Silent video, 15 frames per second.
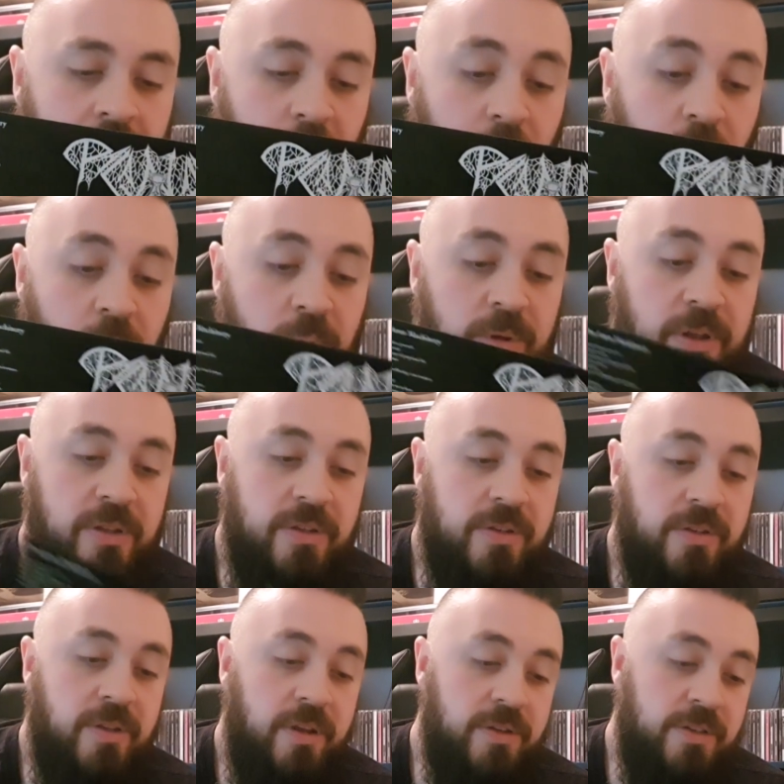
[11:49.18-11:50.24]
I'm hoping
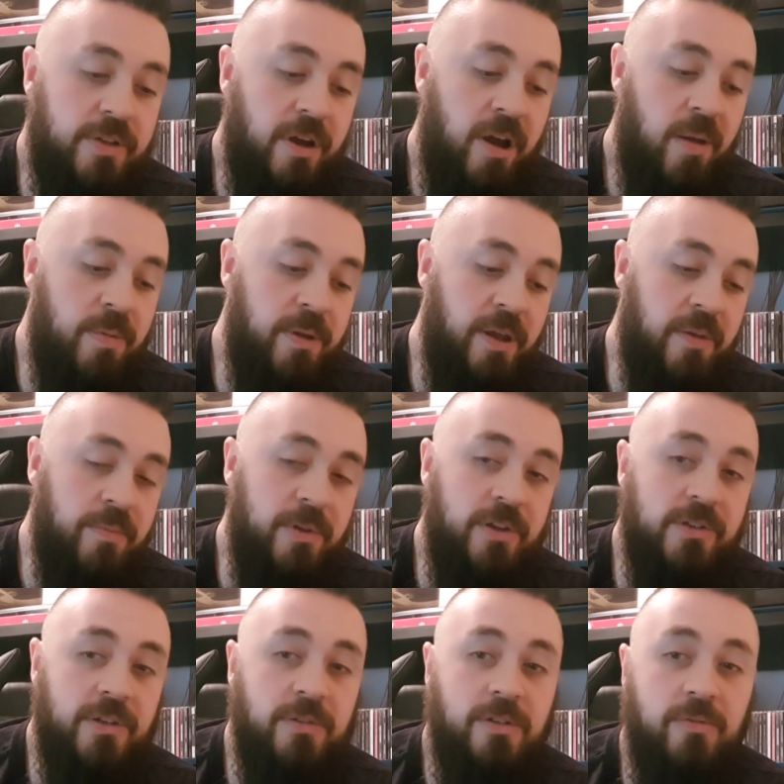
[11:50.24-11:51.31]
they start up again,
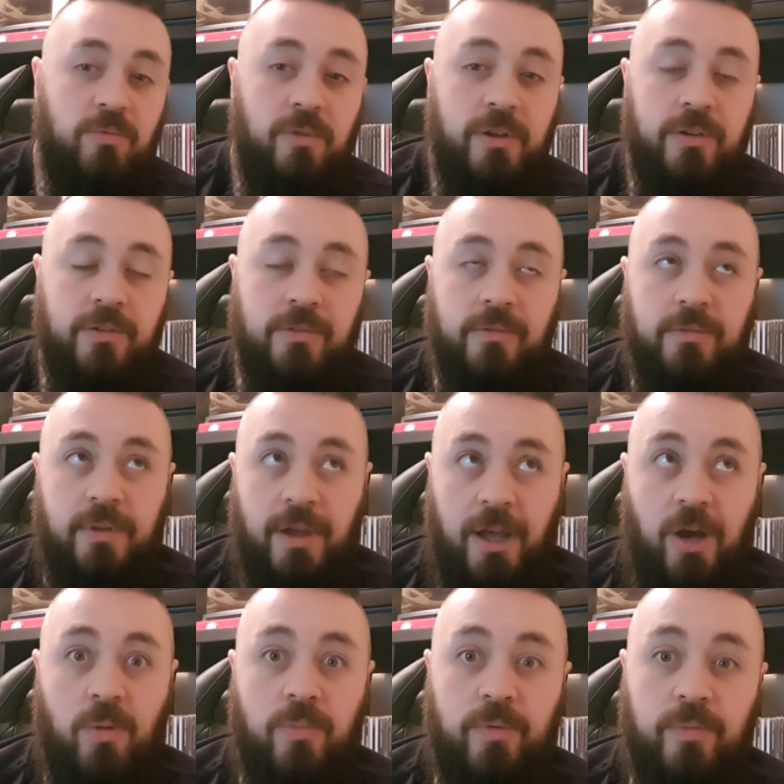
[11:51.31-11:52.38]
because they did one
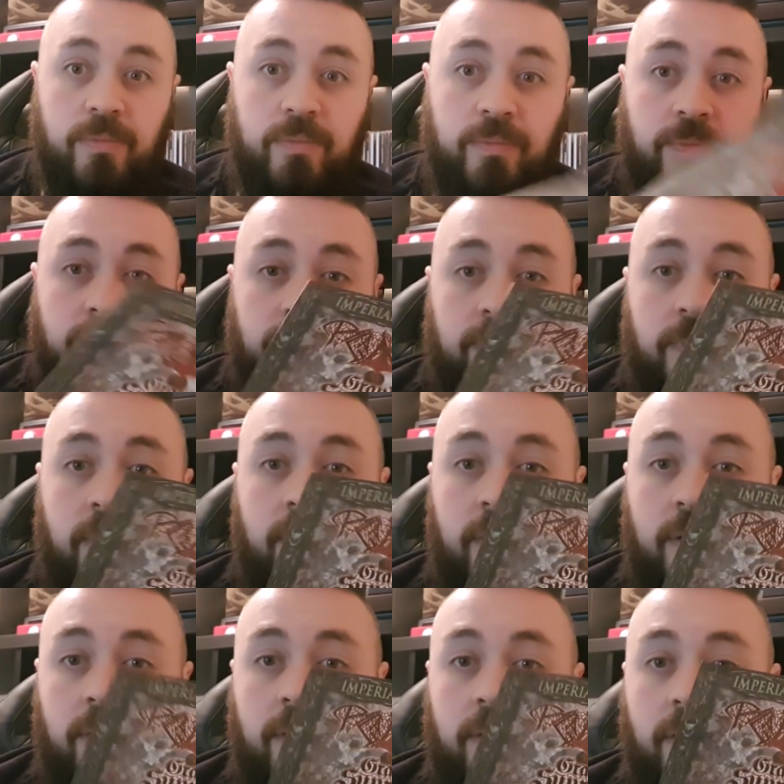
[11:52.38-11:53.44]
album
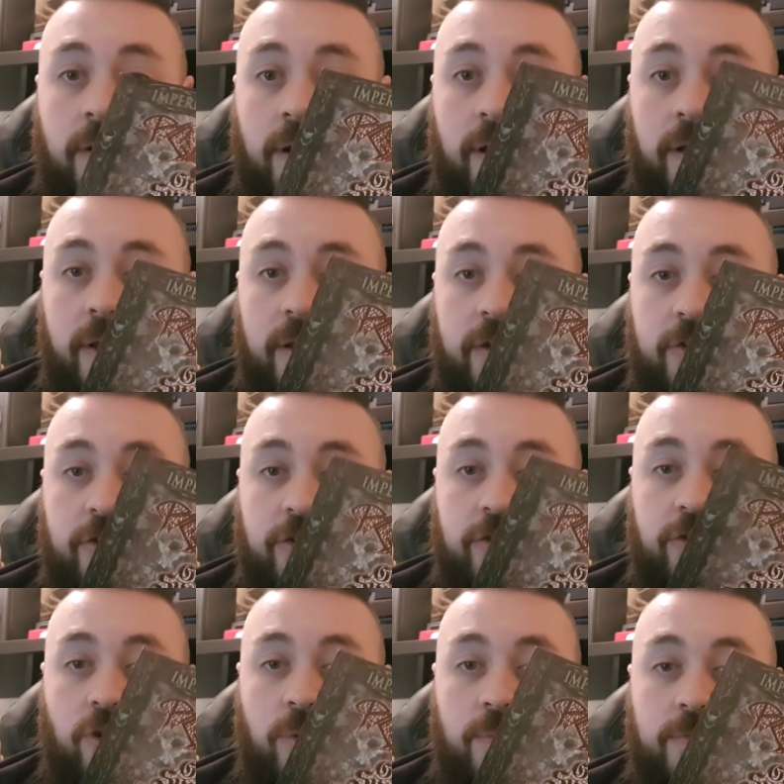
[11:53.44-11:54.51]
and then they just
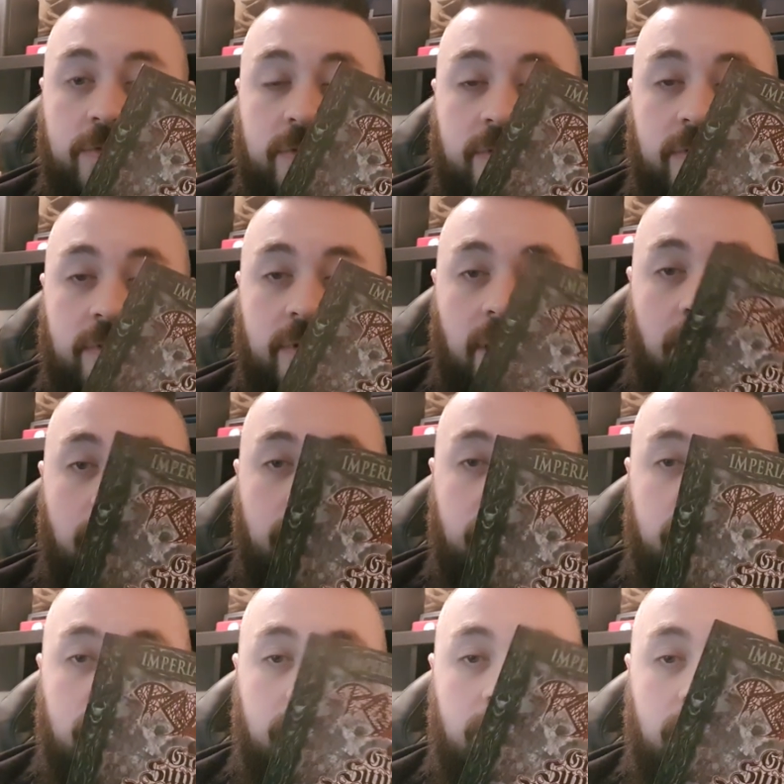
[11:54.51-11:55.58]
stopped.
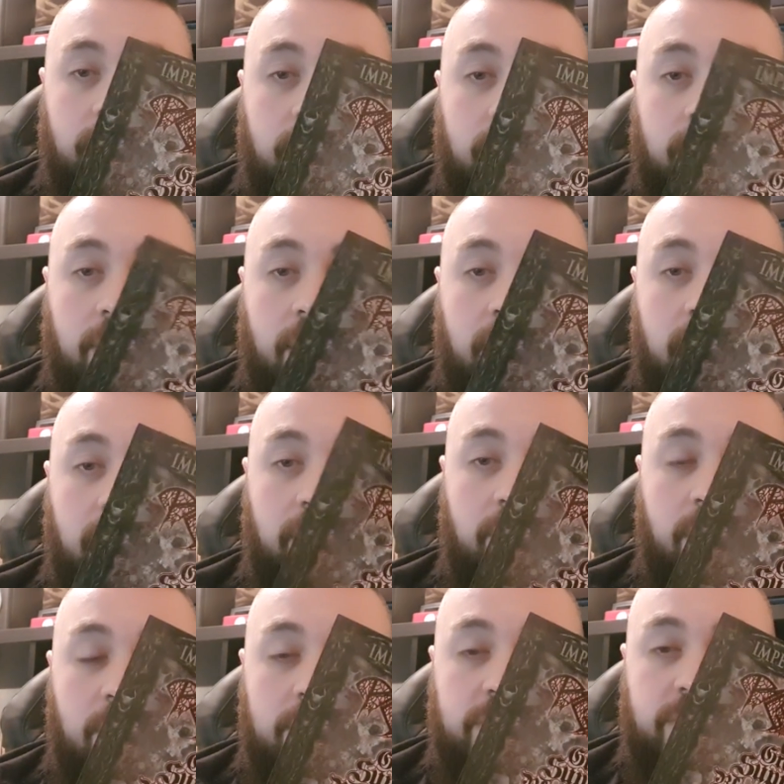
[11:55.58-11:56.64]
They have
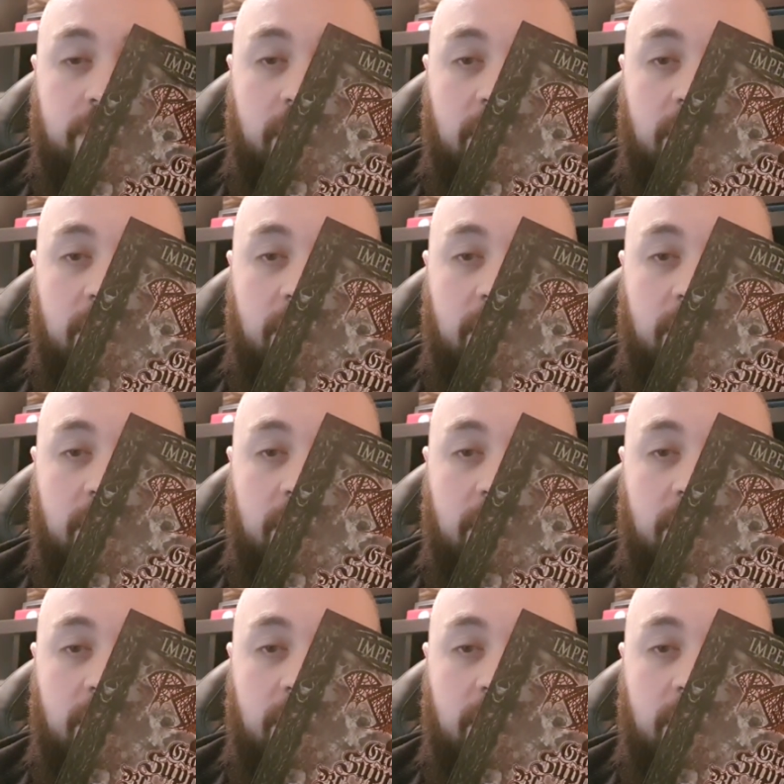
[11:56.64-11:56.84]
members from